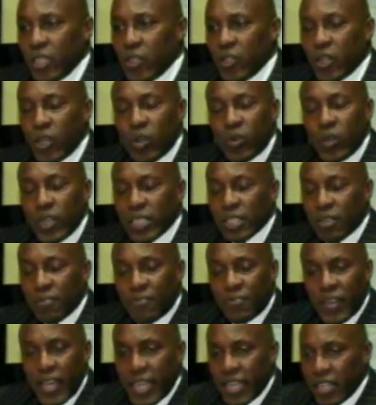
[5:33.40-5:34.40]
you know, as a
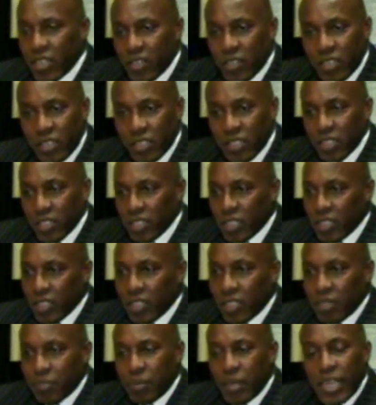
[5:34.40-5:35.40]
fighter,
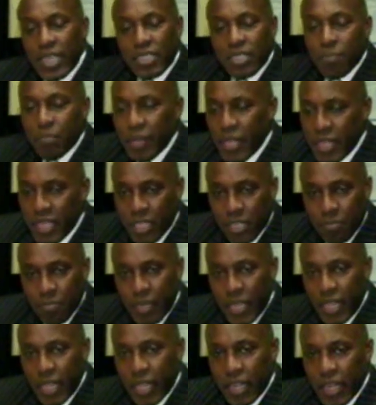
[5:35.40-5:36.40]
but as a
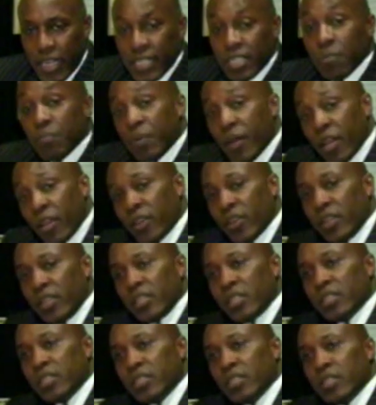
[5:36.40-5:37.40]
businessman, as a parent,
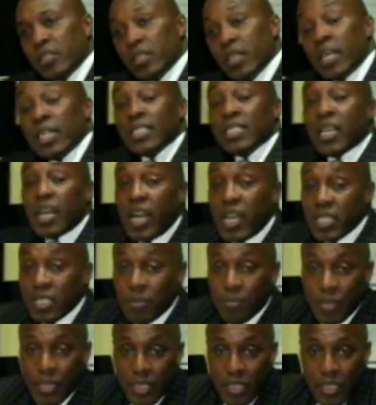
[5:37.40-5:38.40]
as a
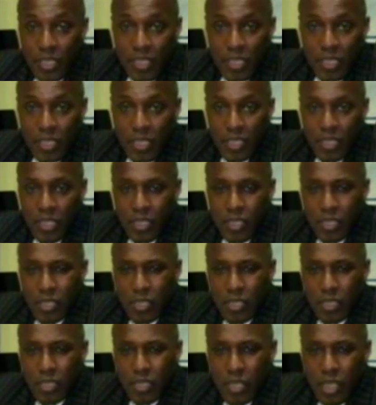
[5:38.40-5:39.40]
husband.
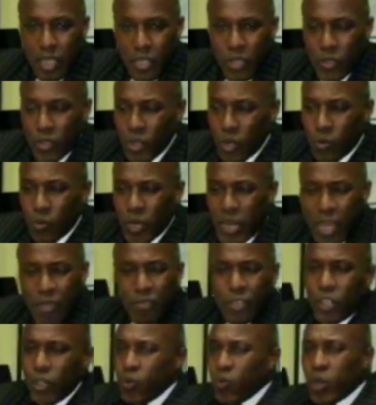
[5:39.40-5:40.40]
You know,
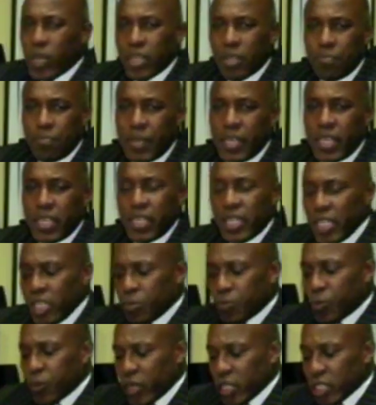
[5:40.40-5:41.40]
whatever you want to be,
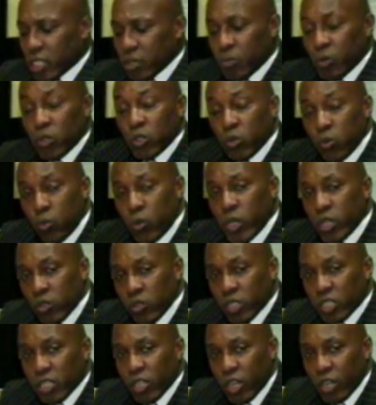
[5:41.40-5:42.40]
these principles
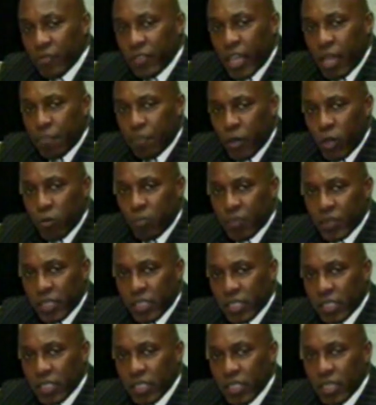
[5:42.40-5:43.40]
will serve that
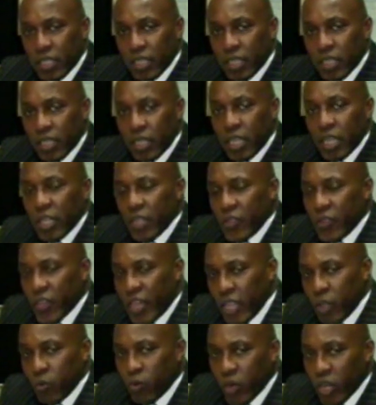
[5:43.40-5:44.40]
purpose.
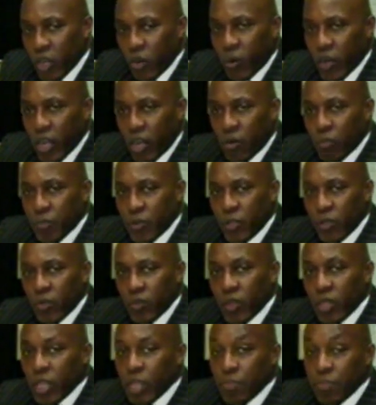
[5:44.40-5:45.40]
They will help
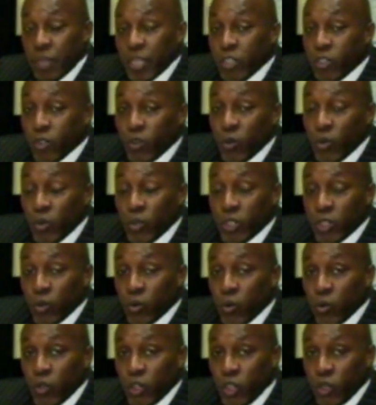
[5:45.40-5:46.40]
you be true to
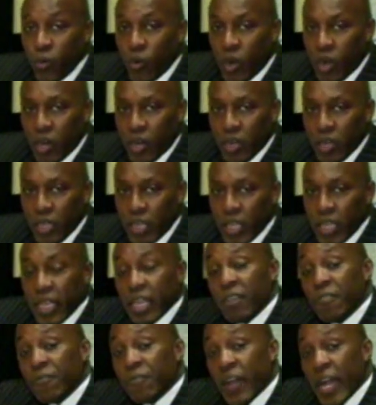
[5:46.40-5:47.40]
who you are
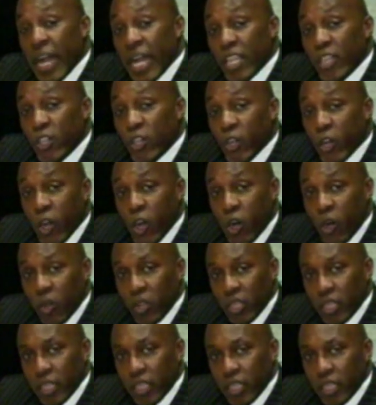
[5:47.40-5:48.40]
Find your
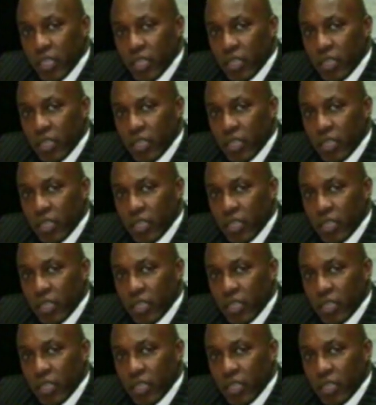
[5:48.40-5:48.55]
calling.